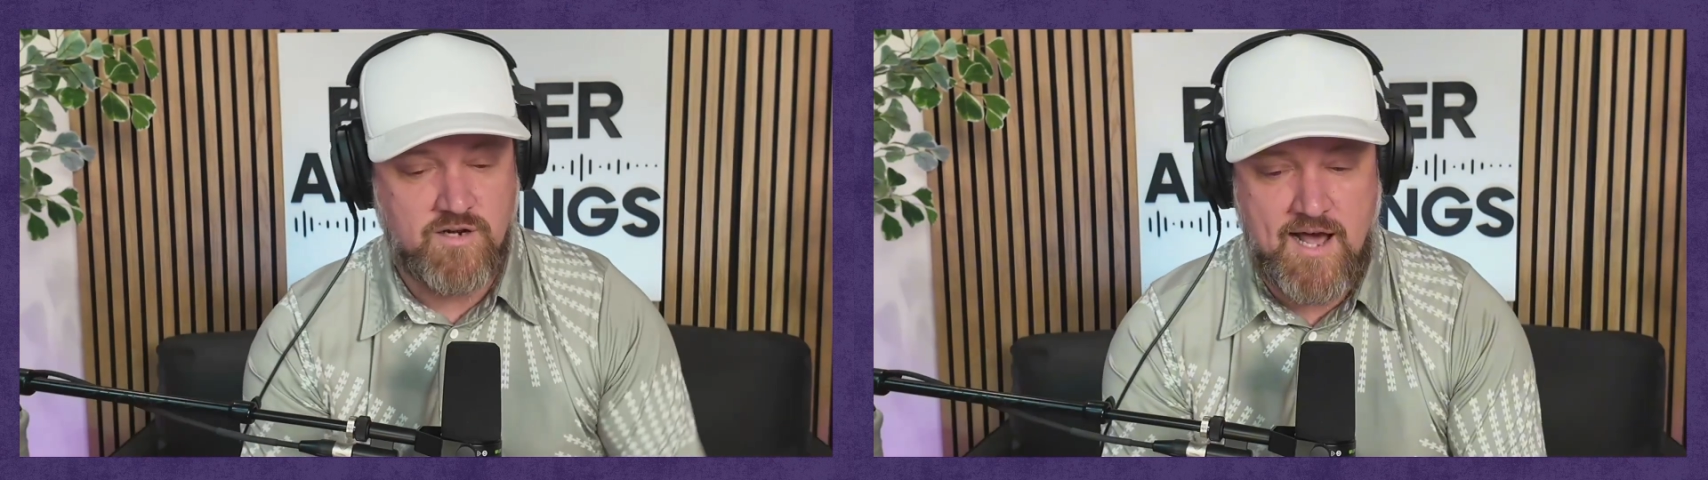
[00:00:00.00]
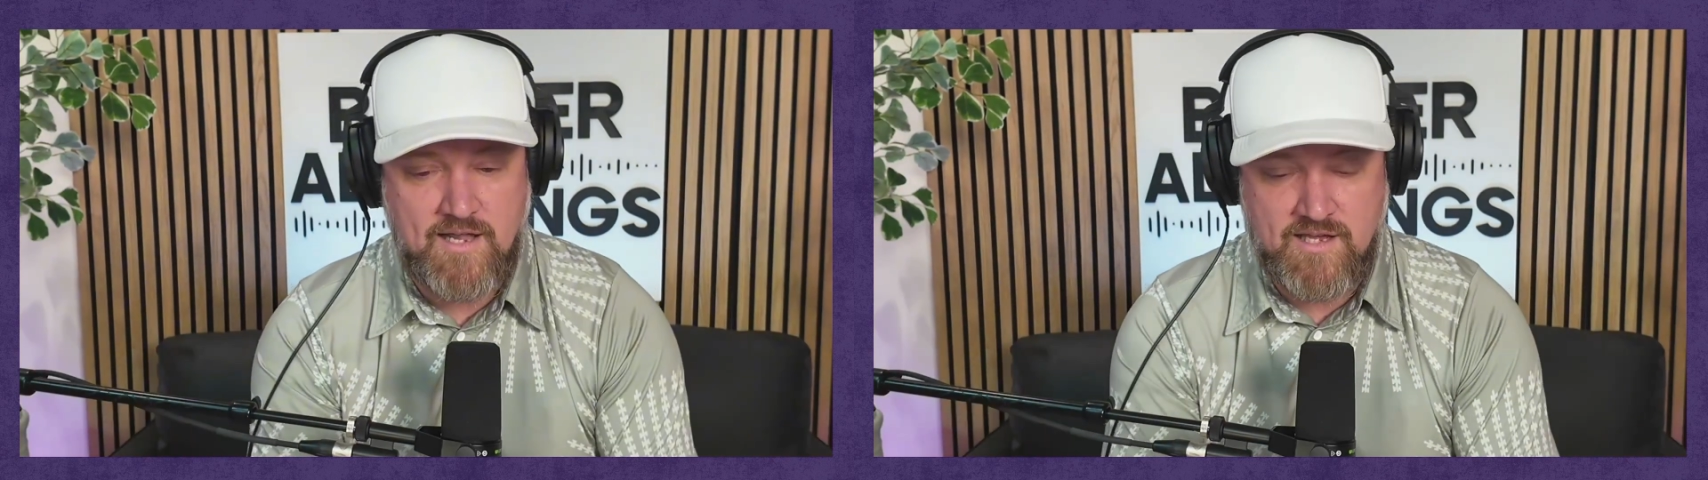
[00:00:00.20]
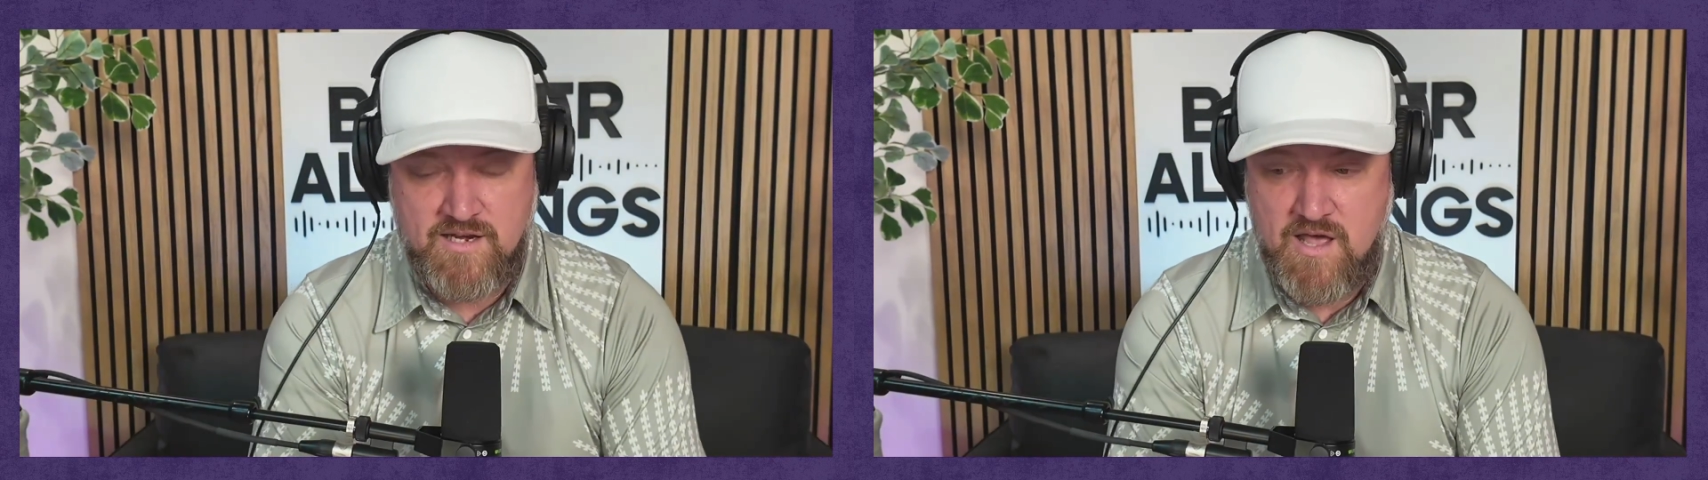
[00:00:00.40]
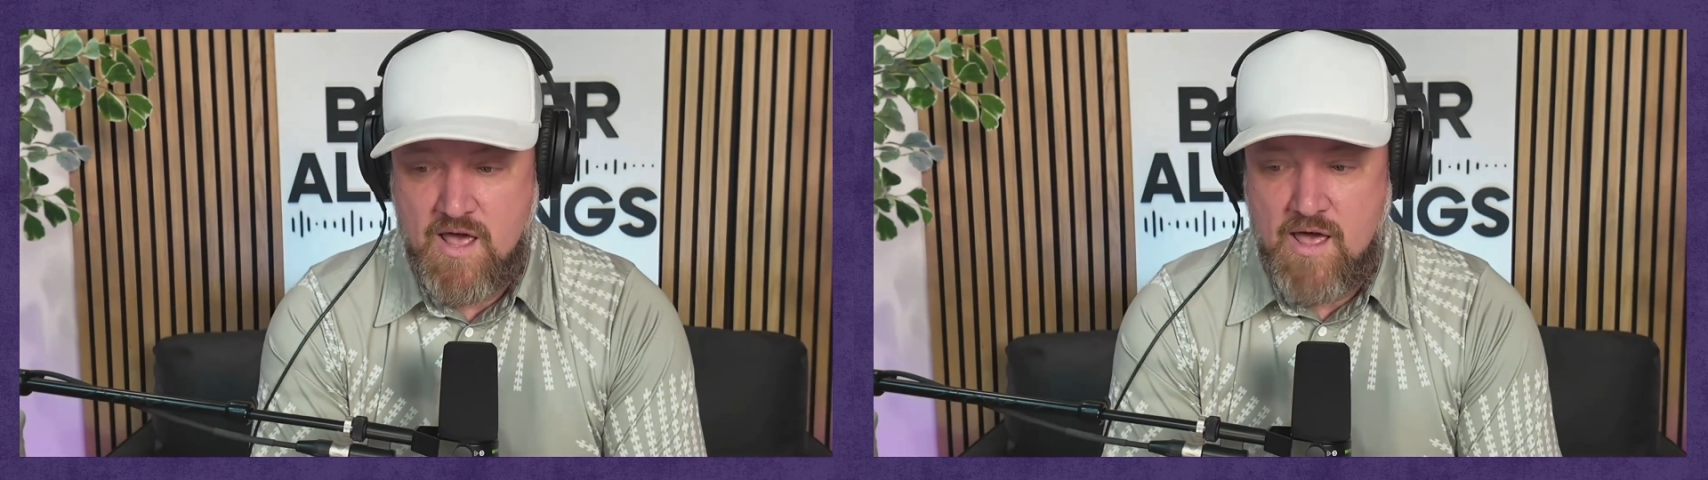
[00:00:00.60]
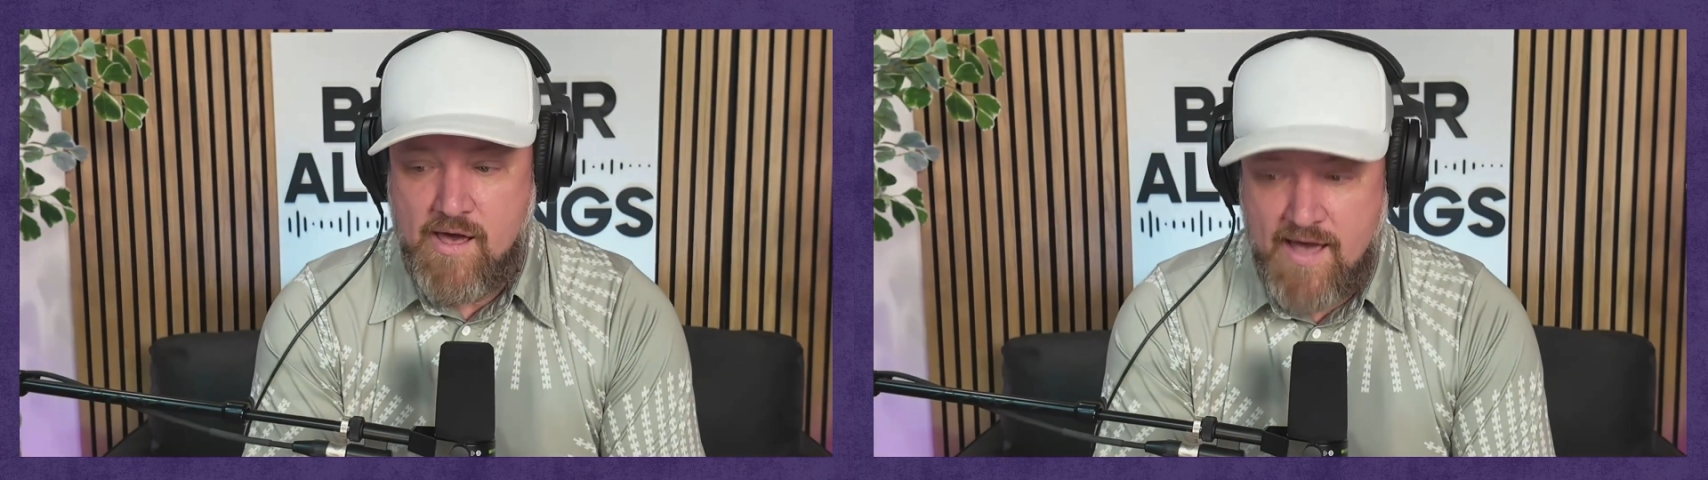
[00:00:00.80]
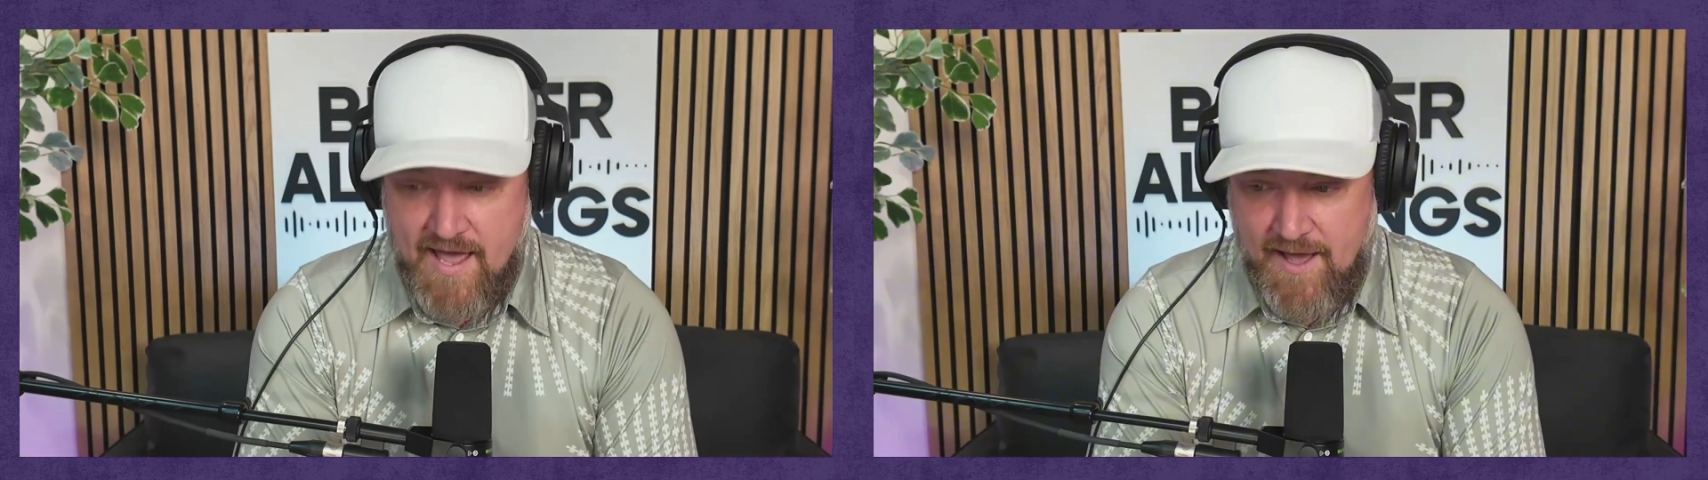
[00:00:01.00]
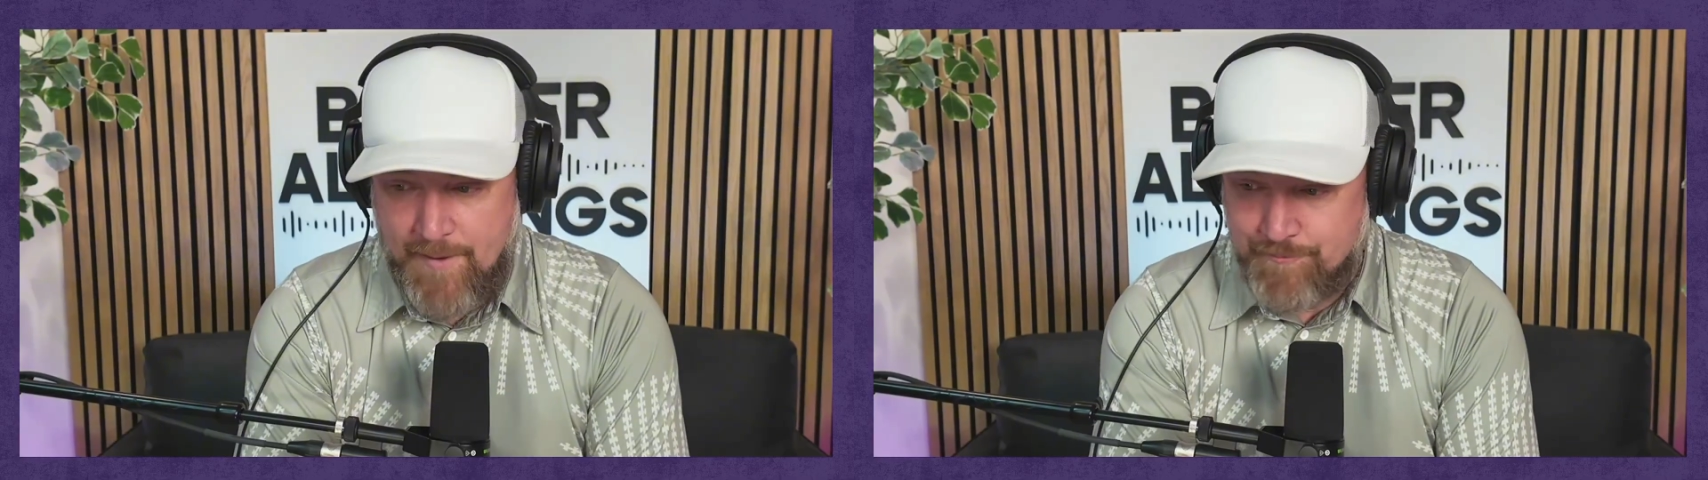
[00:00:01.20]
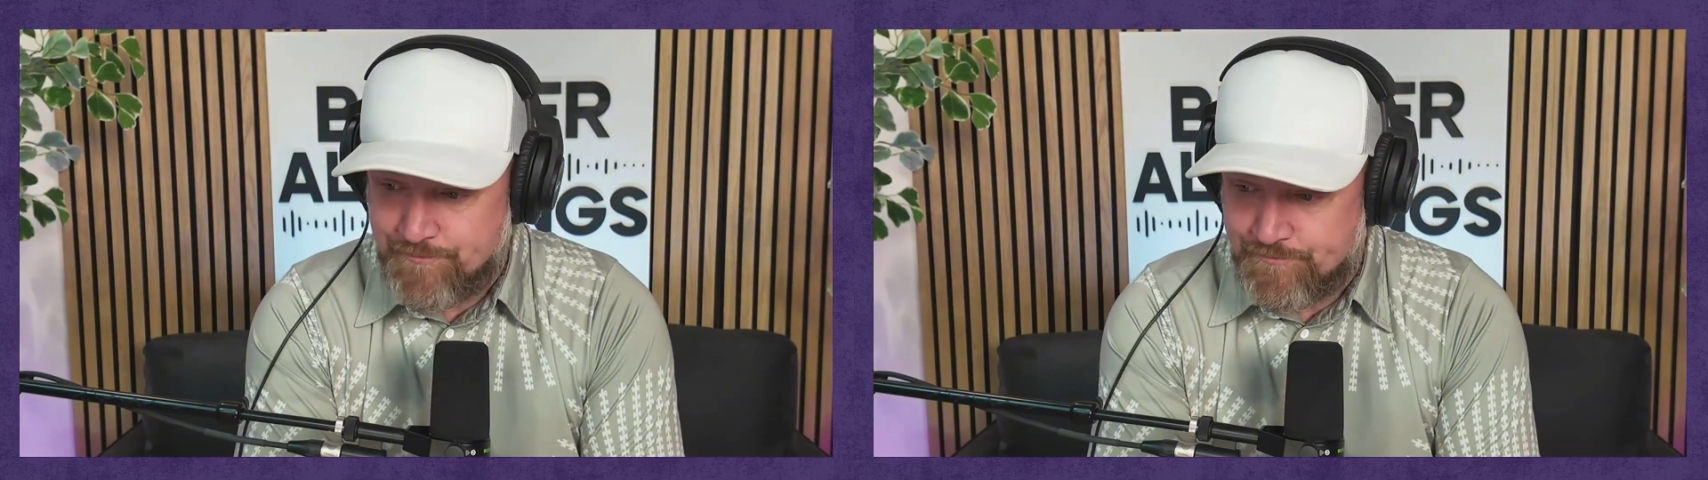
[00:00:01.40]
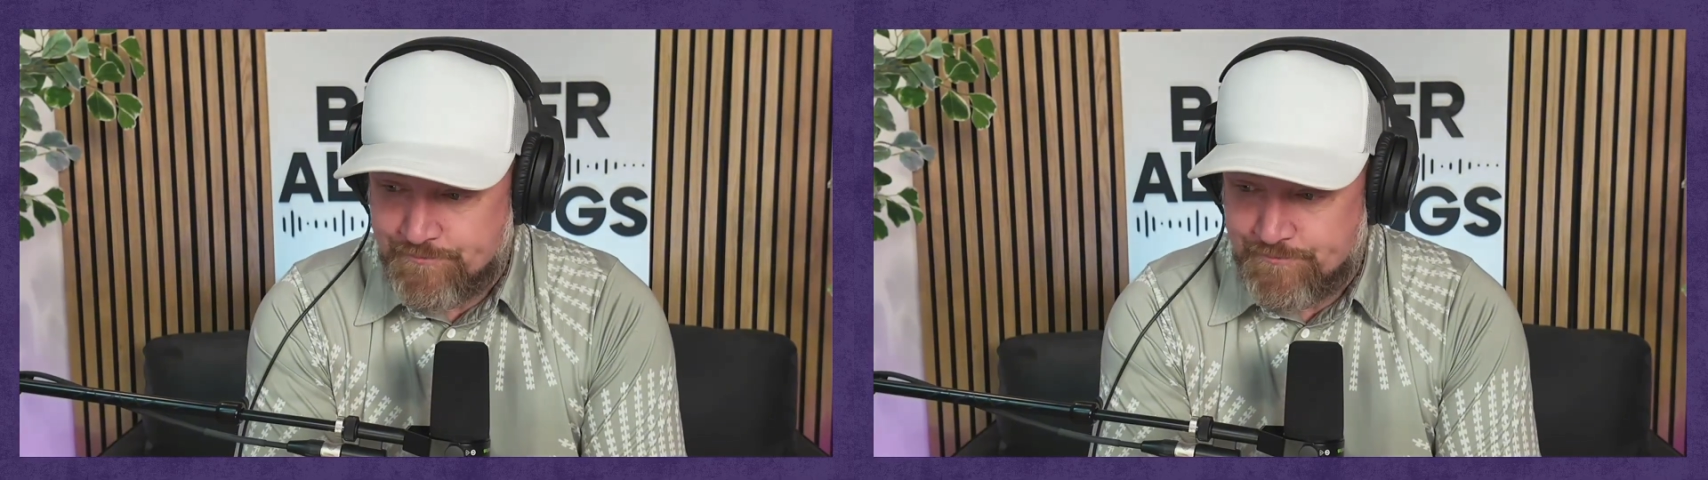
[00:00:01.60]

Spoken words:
island, and